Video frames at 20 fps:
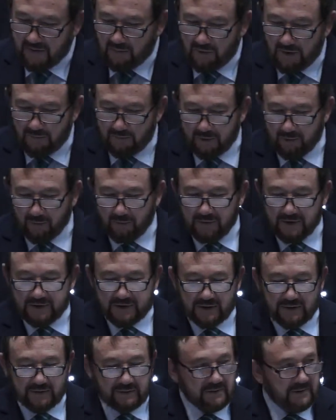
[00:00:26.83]
When we were
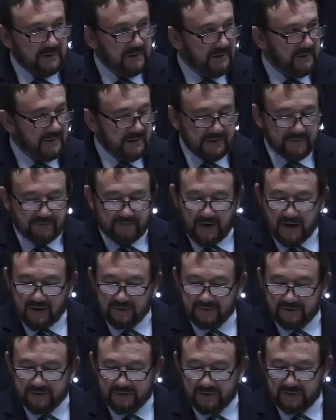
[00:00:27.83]
originally
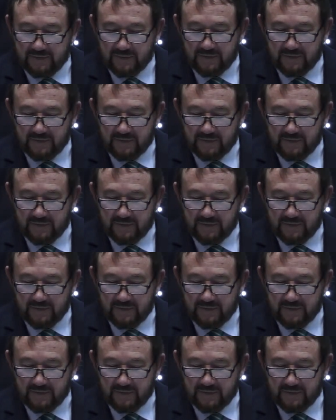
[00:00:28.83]
founded,